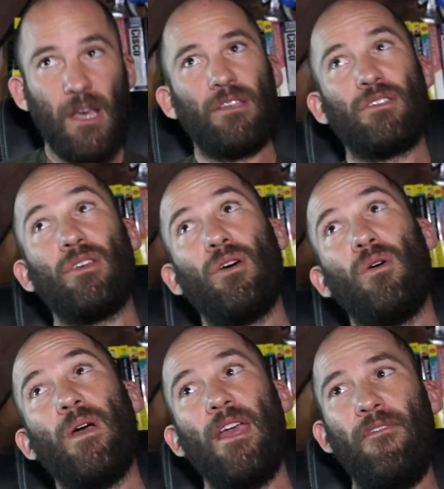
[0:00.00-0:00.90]

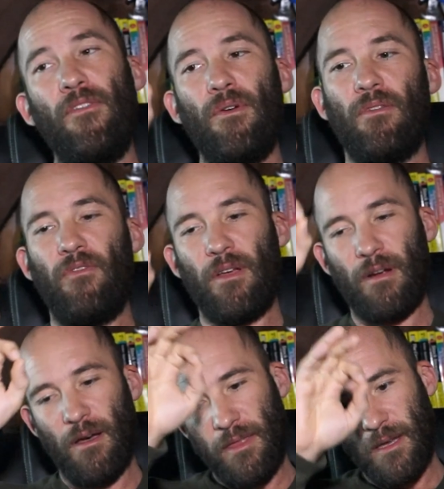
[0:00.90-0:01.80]
So if you can figure
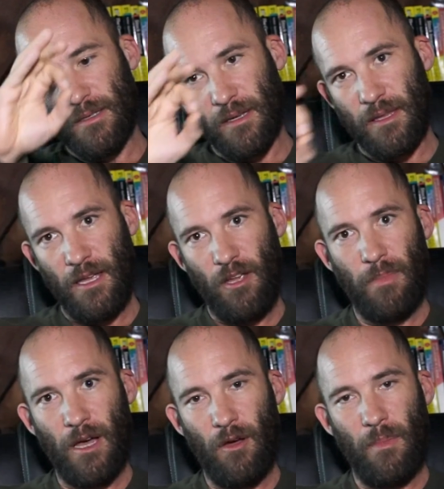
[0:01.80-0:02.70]
out things like the
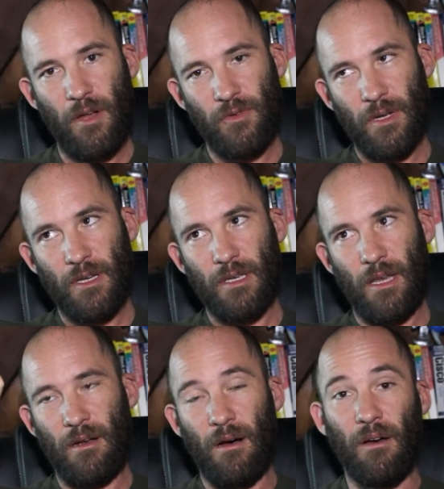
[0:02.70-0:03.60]
e-biometrics and